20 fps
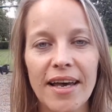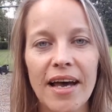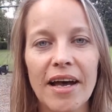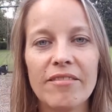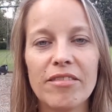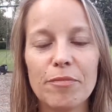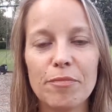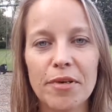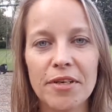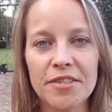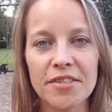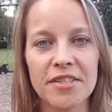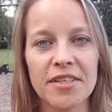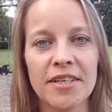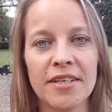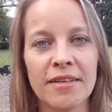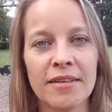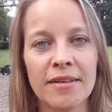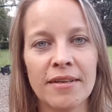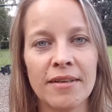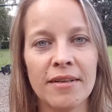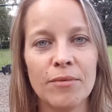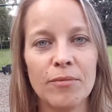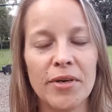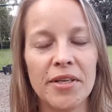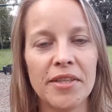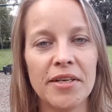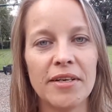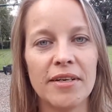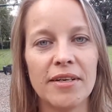every person,
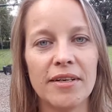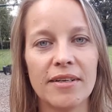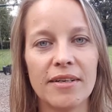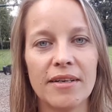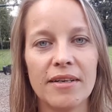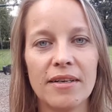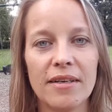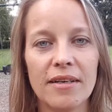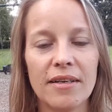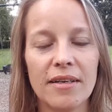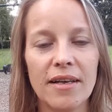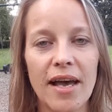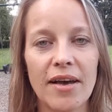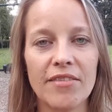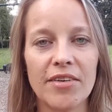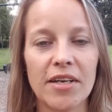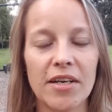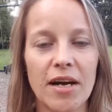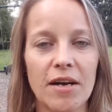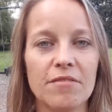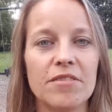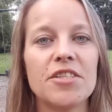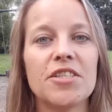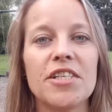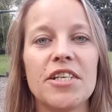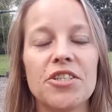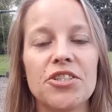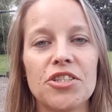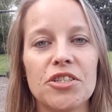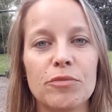when they're having a
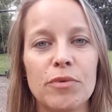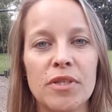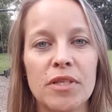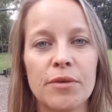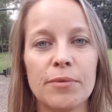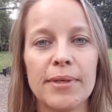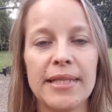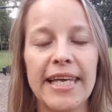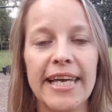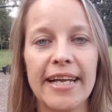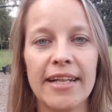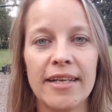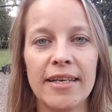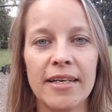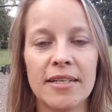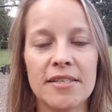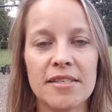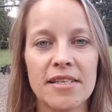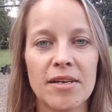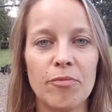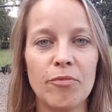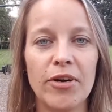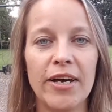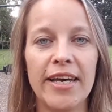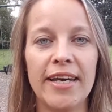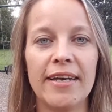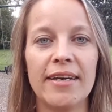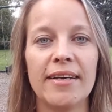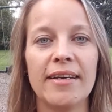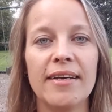conversation, when they're relating in some
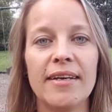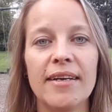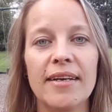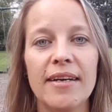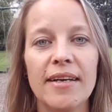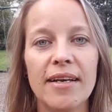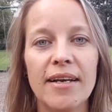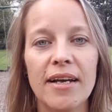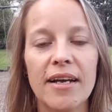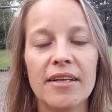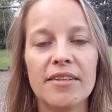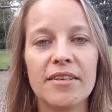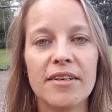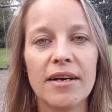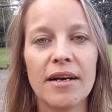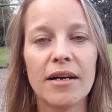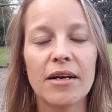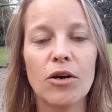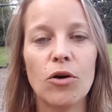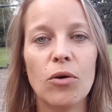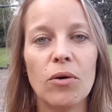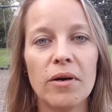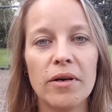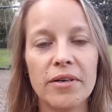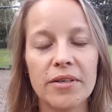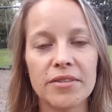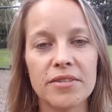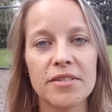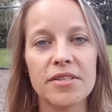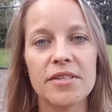way, there are
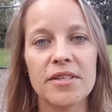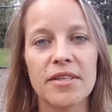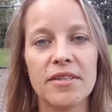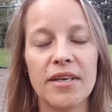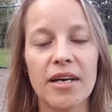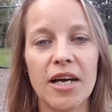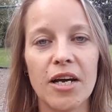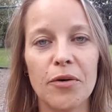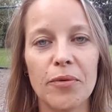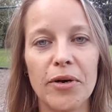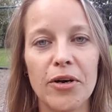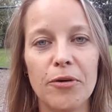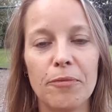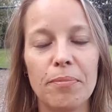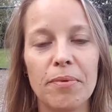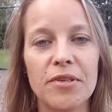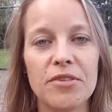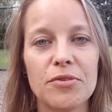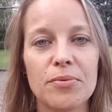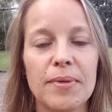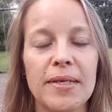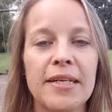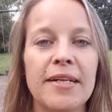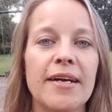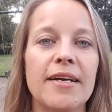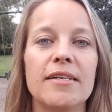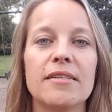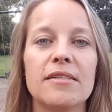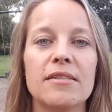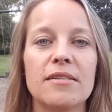cords that go out between
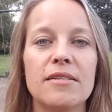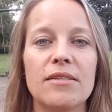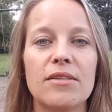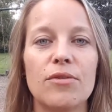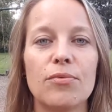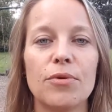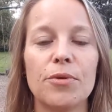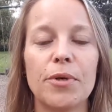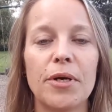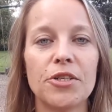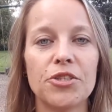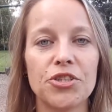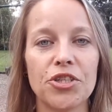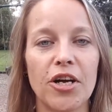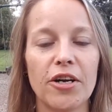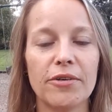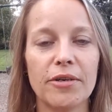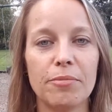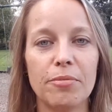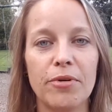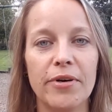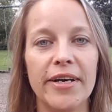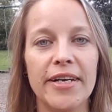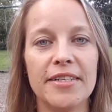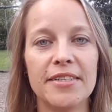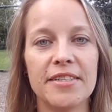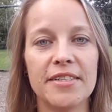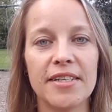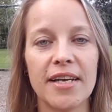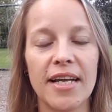us through our chakra
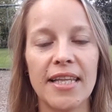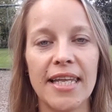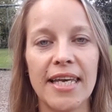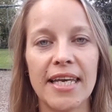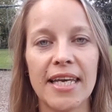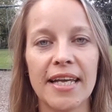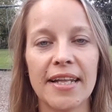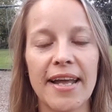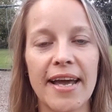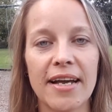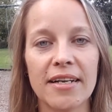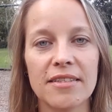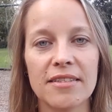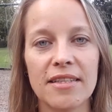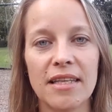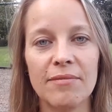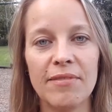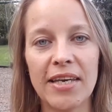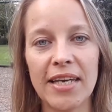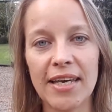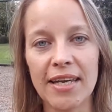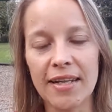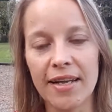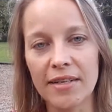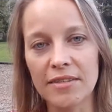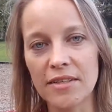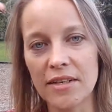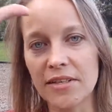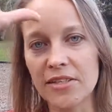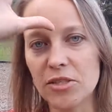points and they connect. They may
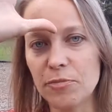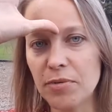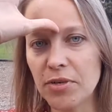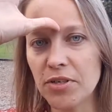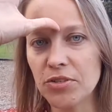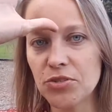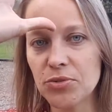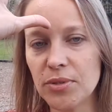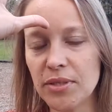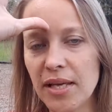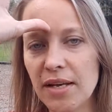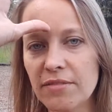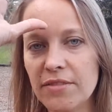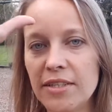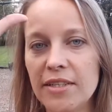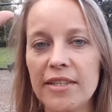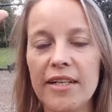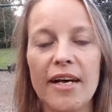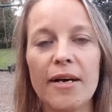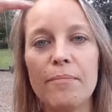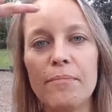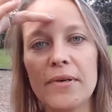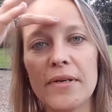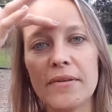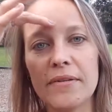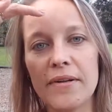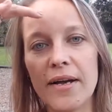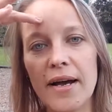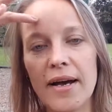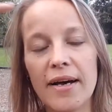connect on a spiritual level up
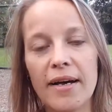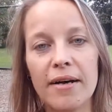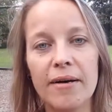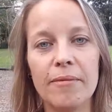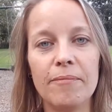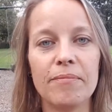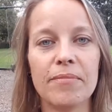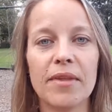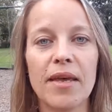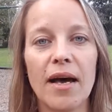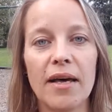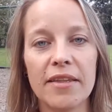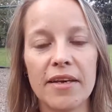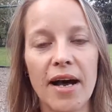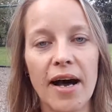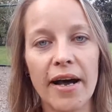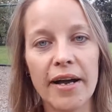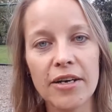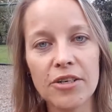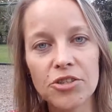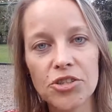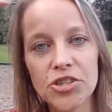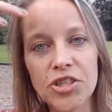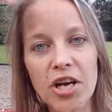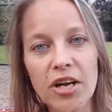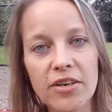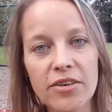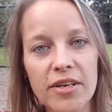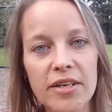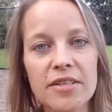in the higher
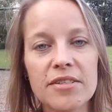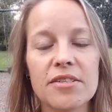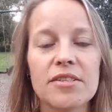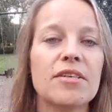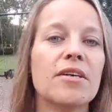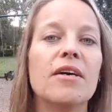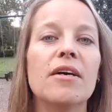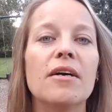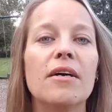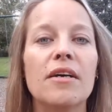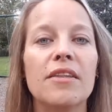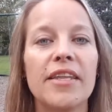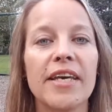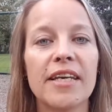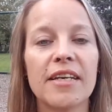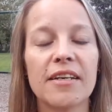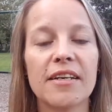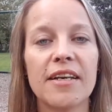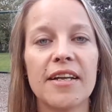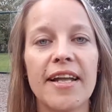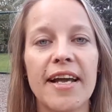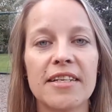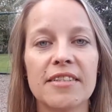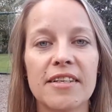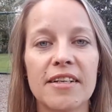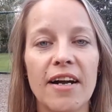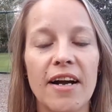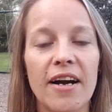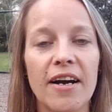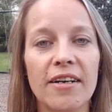chakras. They could connect
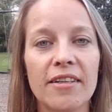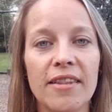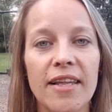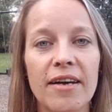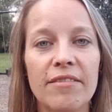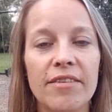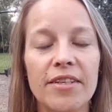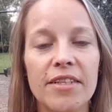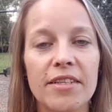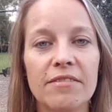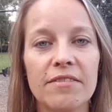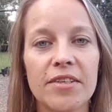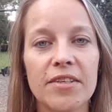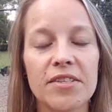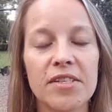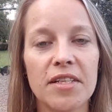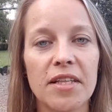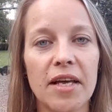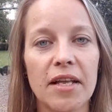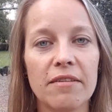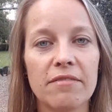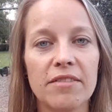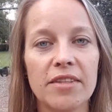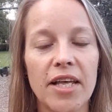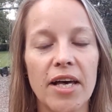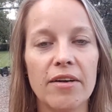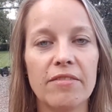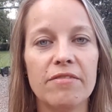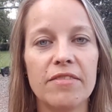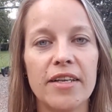on a heart level if there's a lot of
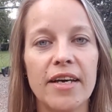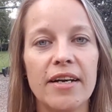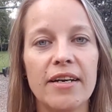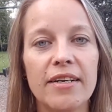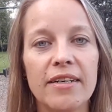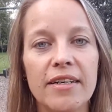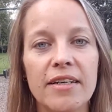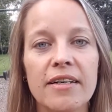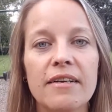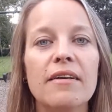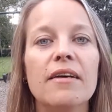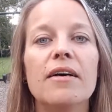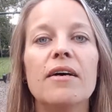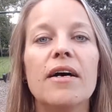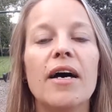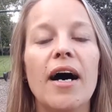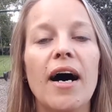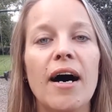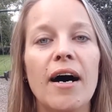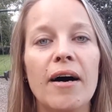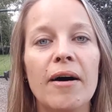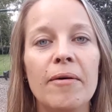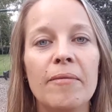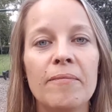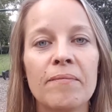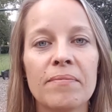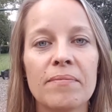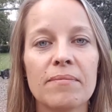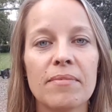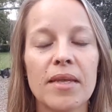love there.
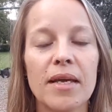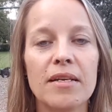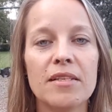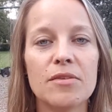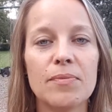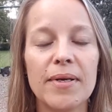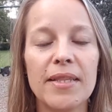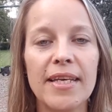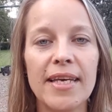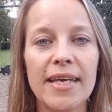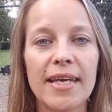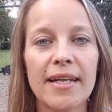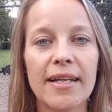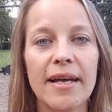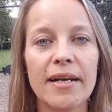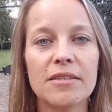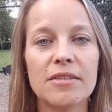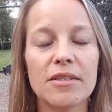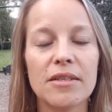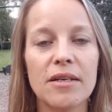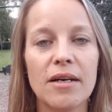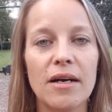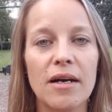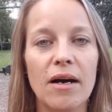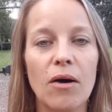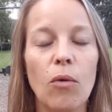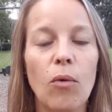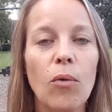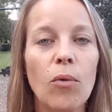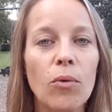It's when they connect
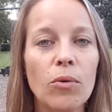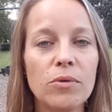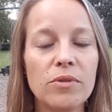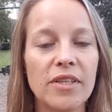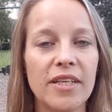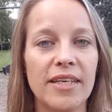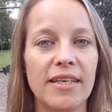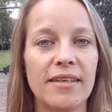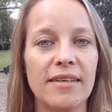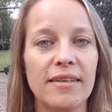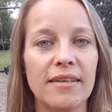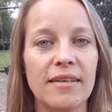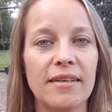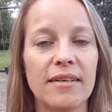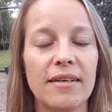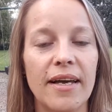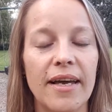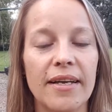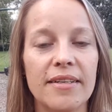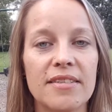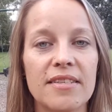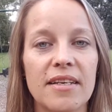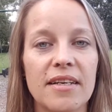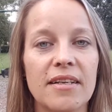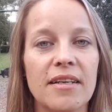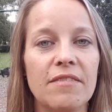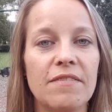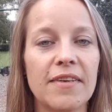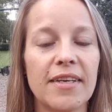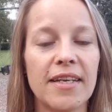only and
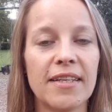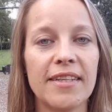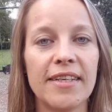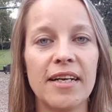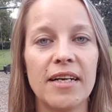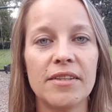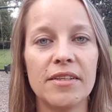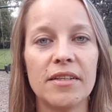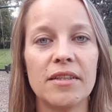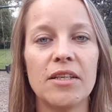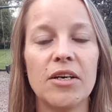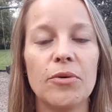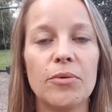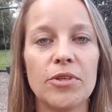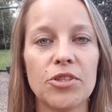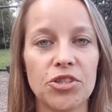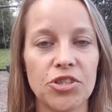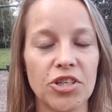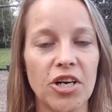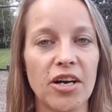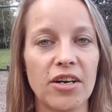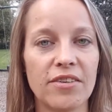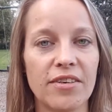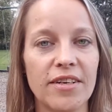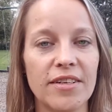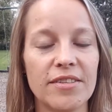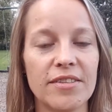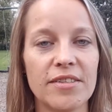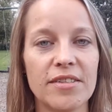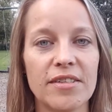significantly on the lower
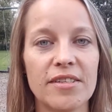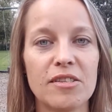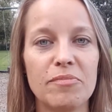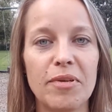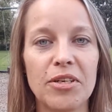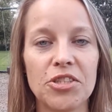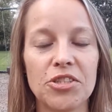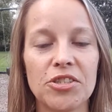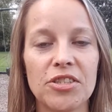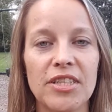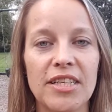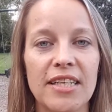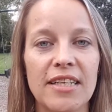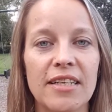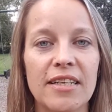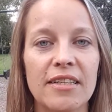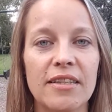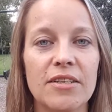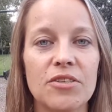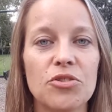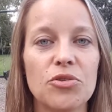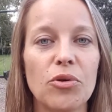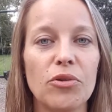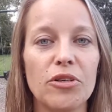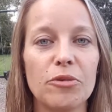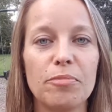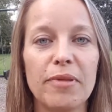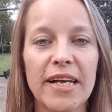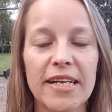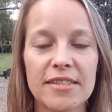chakras, especially in the
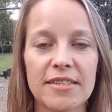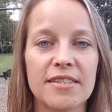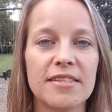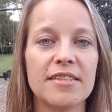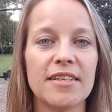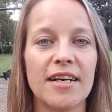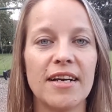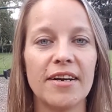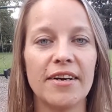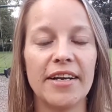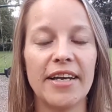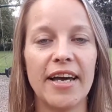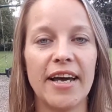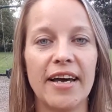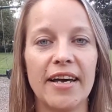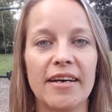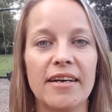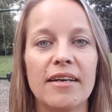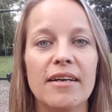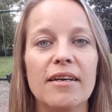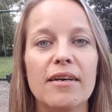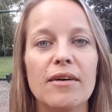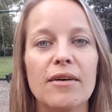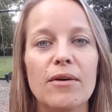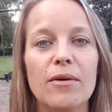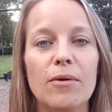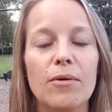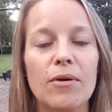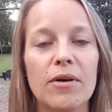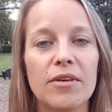solar plexus area
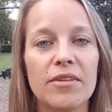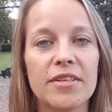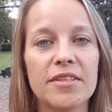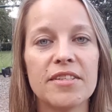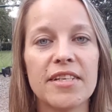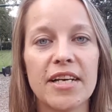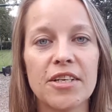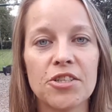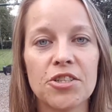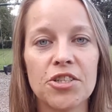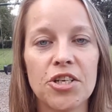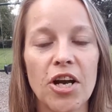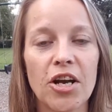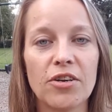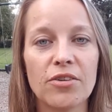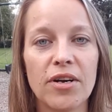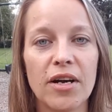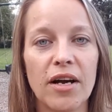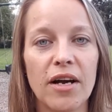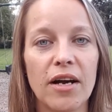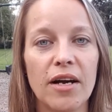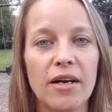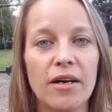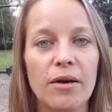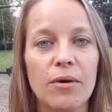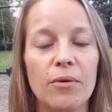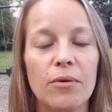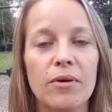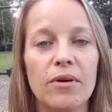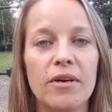or the sex chakra
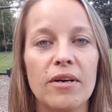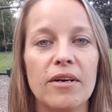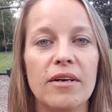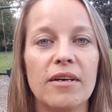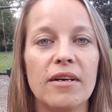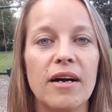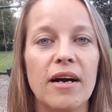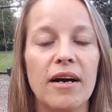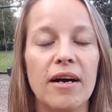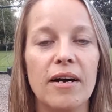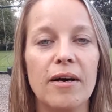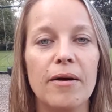or